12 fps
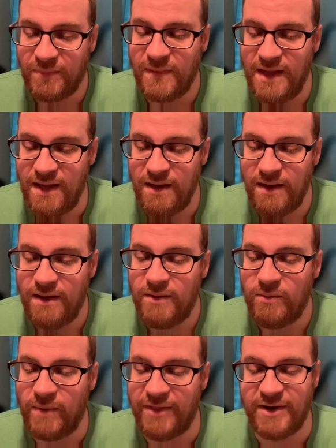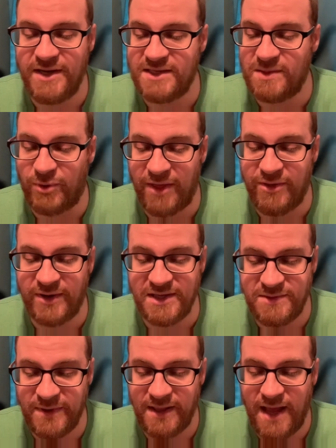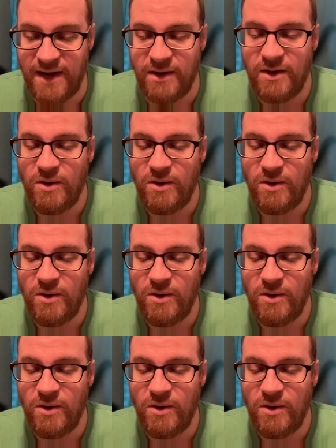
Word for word: He, whether he is a brother Israelite